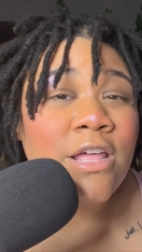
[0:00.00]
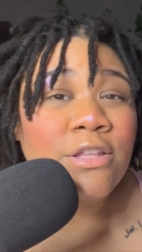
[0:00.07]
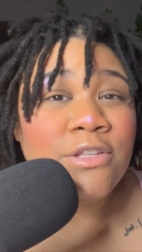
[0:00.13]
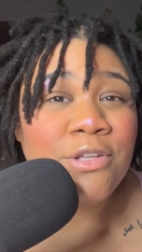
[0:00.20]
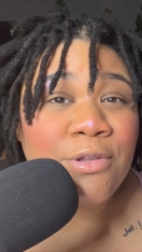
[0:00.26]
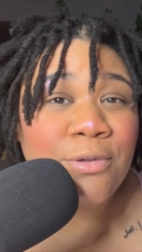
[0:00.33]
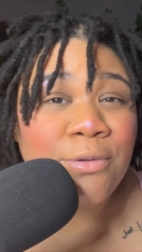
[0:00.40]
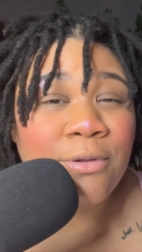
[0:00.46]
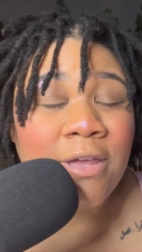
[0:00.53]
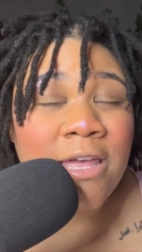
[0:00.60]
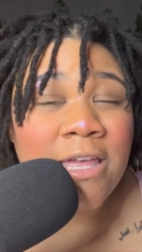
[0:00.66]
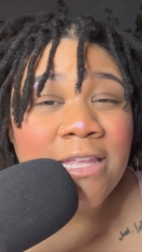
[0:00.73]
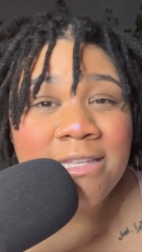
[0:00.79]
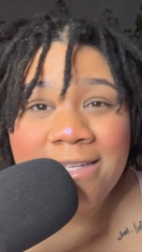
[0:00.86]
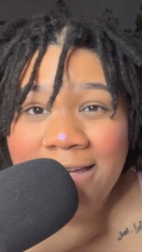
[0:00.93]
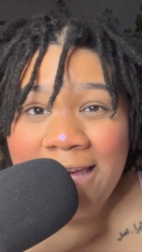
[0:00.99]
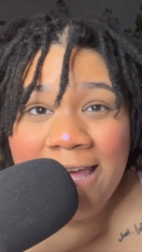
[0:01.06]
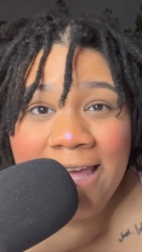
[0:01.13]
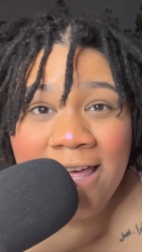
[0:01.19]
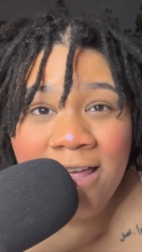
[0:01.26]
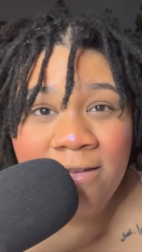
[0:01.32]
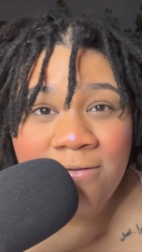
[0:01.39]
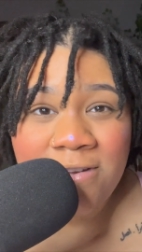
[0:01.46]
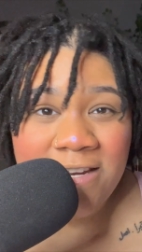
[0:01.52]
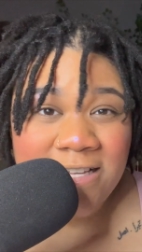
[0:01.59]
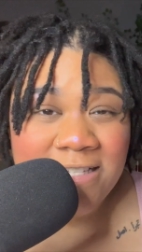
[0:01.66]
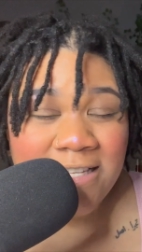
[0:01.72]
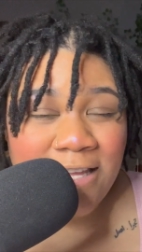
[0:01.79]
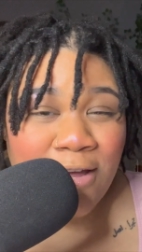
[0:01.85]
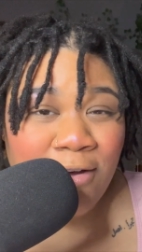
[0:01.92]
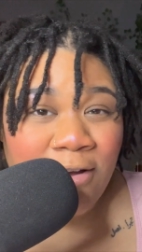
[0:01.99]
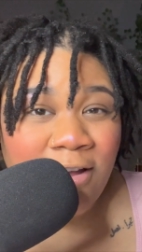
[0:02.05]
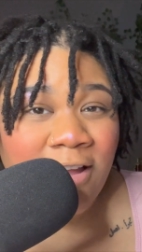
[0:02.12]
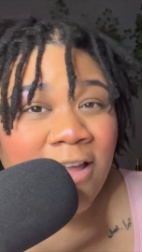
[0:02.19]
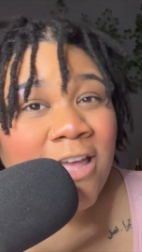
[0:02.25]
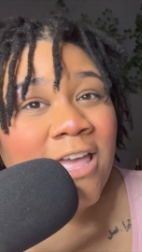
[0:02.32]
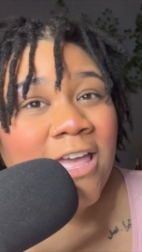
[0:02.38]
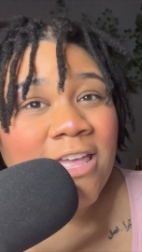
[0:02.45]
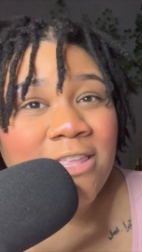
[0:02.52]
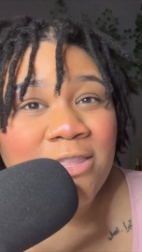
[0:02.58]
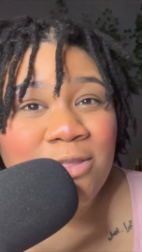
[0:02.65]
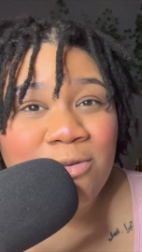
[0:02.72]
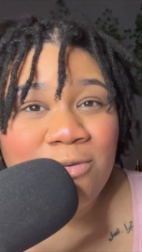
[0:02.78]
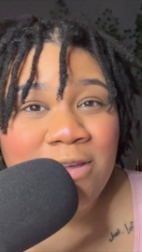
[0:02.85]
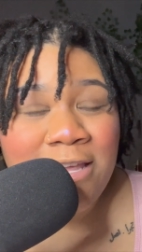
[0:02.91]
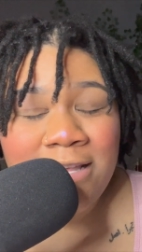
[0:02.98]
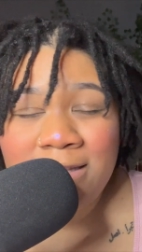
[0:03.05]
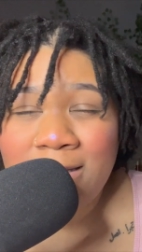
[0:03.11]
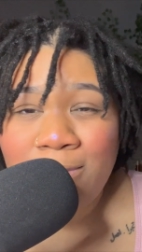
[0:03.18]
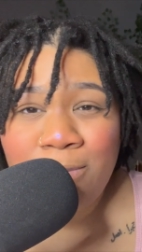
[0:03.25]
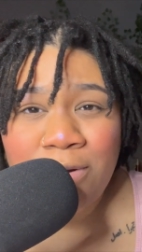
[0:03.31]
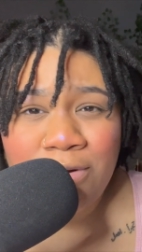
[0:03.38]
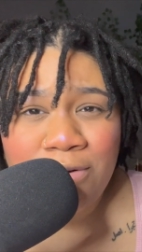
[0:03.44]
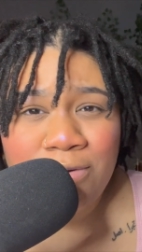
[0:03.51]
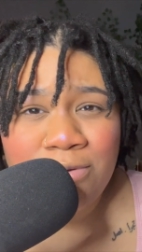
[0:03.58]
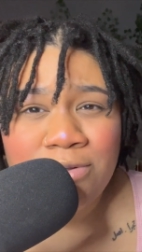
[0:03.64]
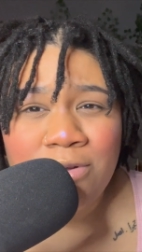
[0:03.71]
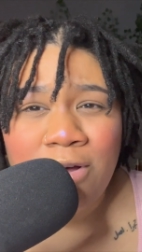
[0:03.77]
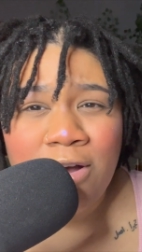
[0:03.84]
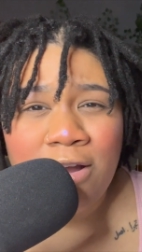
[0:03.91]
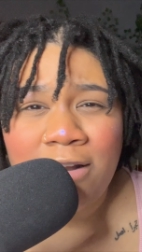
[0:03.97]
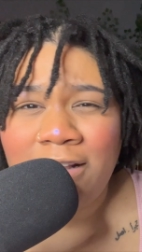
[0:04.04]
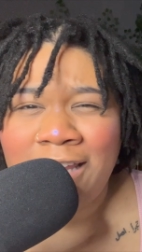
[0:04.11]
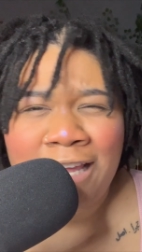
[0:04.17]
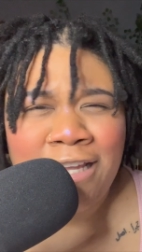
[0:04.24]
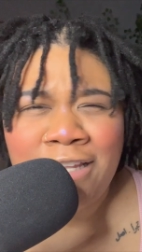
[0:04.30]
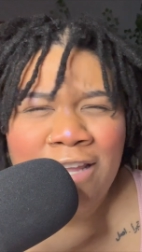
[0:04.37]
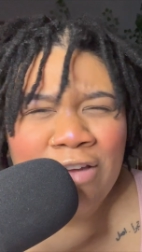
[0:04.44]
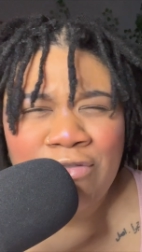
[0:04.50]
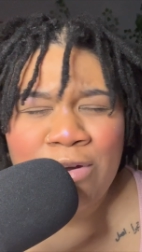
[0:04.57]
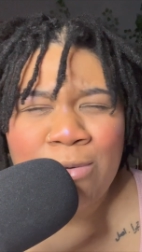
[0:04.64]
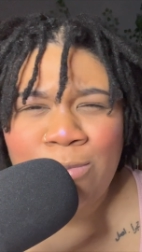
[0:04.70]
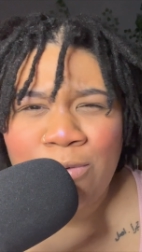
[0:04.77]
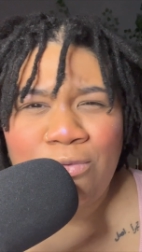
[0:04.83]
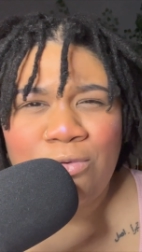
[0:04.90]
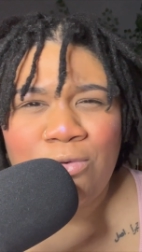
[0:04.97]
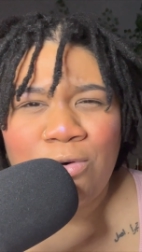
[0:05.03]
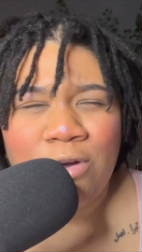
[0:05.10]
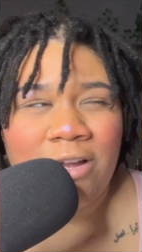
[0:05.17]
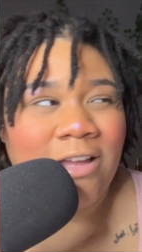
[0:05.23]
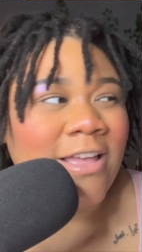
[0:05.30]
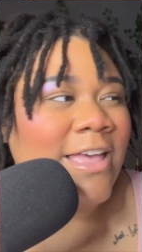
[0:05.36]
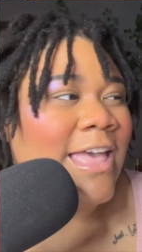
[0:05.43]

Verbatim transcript: two, to gain confidence in your art, and three, to produce art like never before.